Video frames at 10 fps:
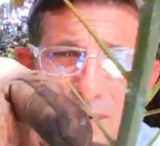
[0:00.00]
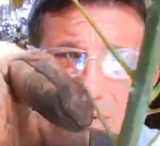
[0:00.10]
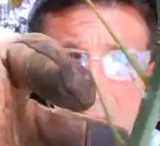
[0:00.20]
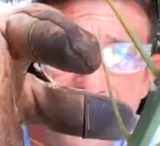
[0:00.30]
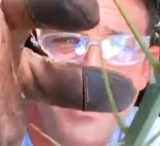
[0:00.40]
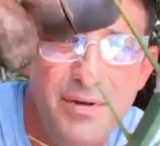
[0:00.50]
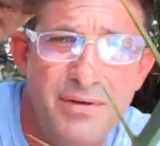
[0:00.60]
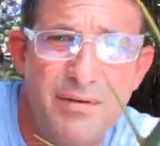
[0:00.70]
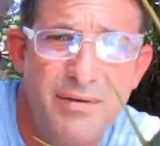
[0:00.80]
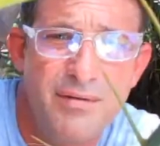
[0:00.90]
The
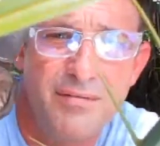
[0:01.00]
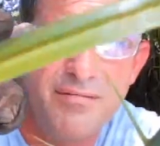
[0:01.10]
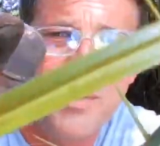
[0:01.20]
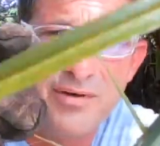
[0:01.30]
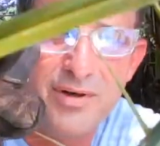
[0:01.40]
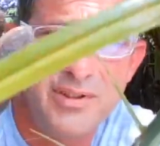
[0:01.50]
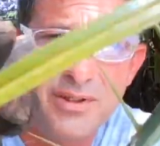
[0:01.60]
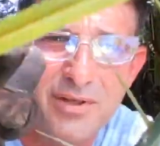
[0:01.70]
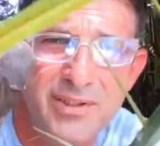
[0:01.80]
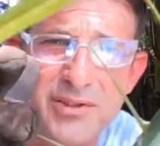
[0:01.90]
very
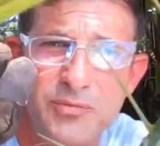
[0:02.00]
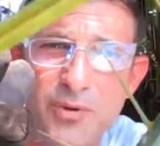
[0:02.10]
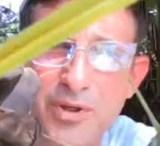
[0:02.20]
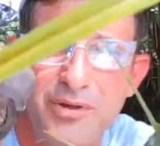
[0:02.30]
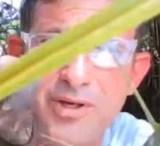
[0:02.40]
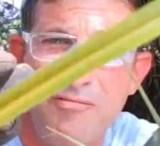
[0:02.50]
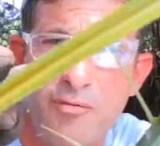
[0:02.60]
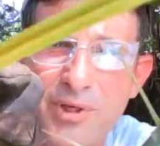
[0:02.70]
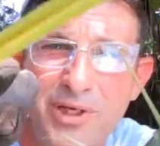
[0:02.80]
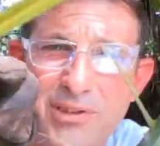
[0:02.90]
sure this is one you'll never
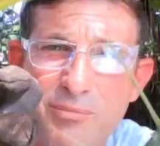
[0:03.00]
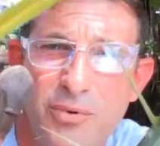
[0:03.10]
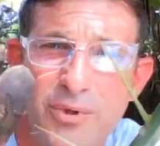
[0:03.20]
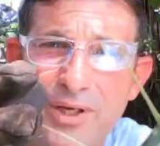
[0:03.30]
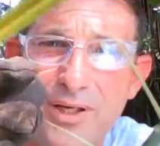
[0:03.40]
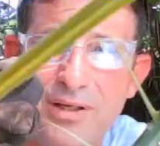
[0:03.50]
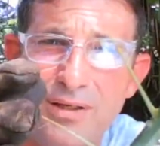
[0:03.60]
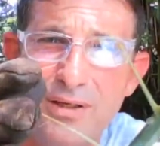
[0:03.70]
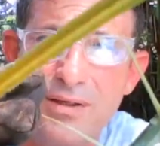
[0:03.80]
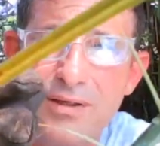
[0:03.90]
be disappointed
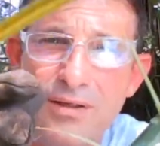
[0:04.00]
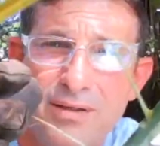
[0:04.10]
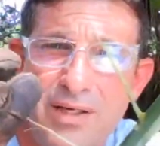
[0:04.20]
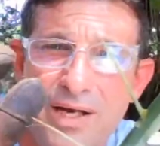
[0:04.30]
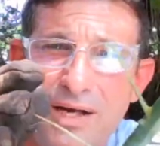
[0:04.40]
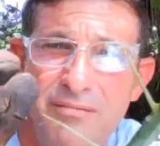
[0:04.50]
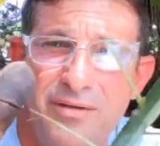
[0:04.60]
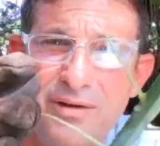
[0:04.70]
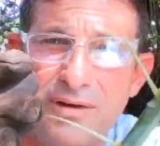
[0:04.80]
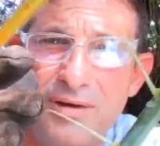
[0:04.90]
to have
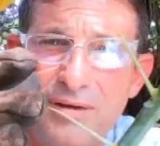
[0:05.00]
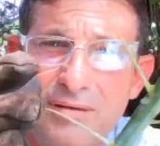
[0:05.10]
the